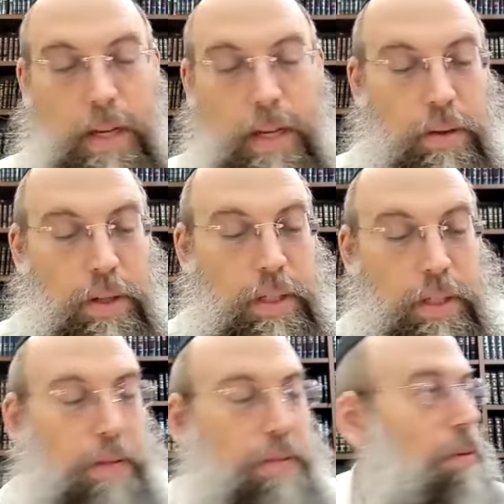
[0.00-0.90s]
not yours
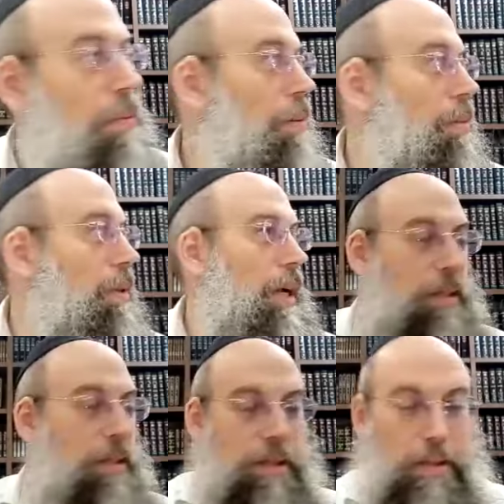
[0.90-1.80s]
enough to be able to
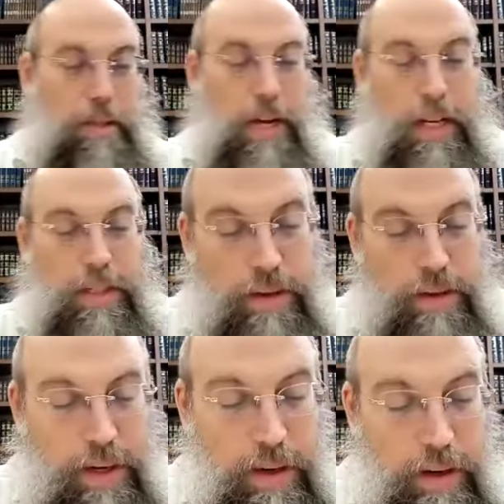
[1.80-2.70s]

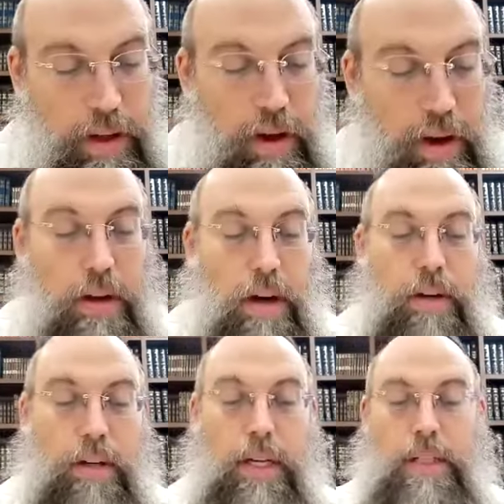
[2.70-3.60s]
consecrate.
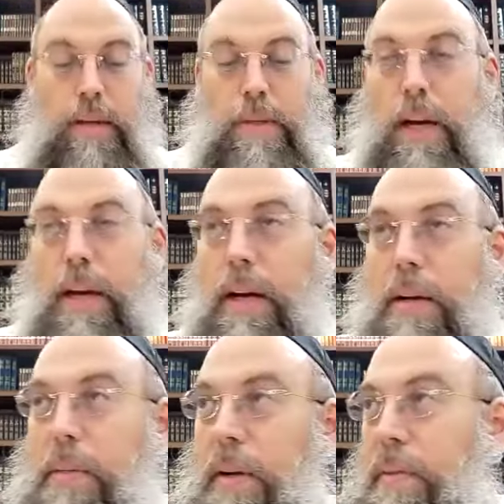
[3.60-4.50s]

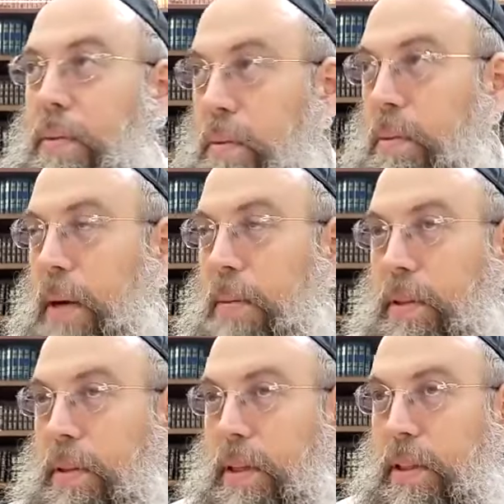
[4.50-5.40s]
But if you would be able
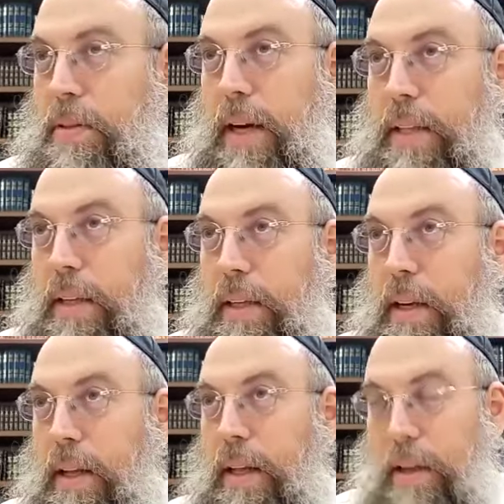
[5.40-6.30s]
to extract it
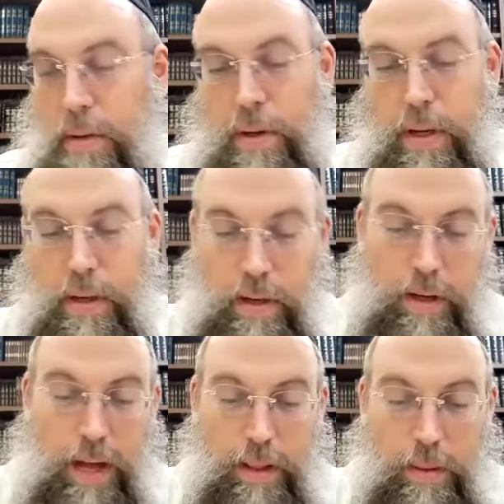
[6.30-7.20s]
in court and
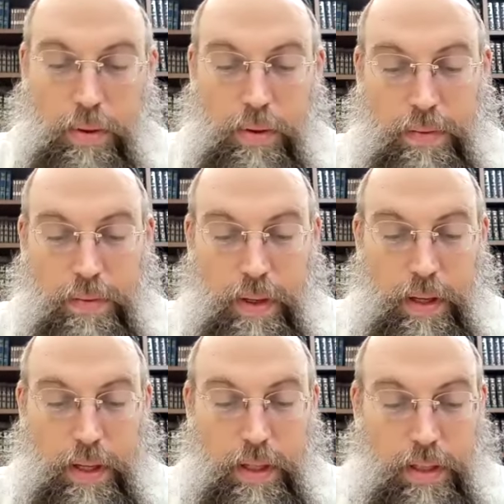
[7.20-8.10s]
you had the proof,
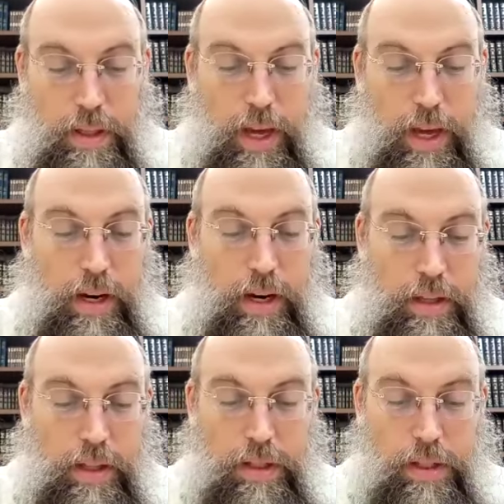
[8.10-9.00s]
so then
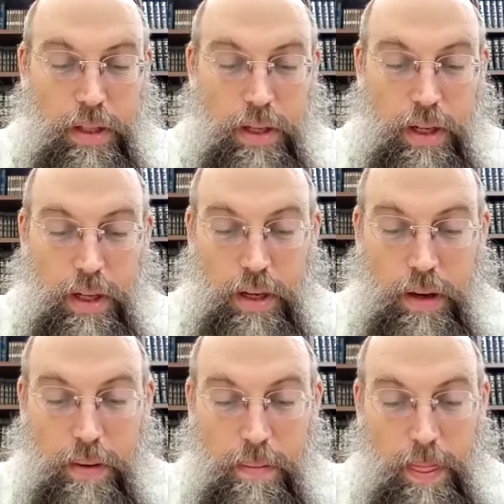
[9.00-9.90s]
Ekdesha
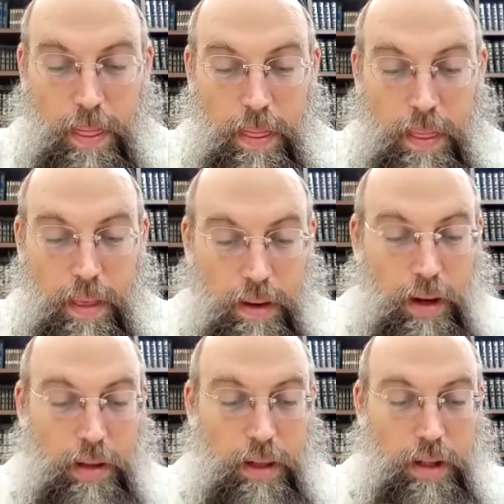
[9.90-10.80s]

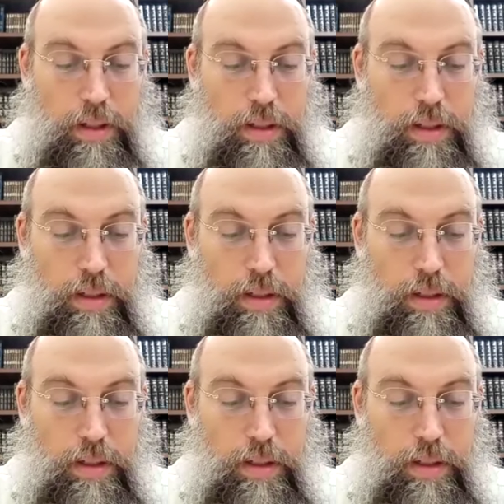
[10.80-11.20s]
Kadesh.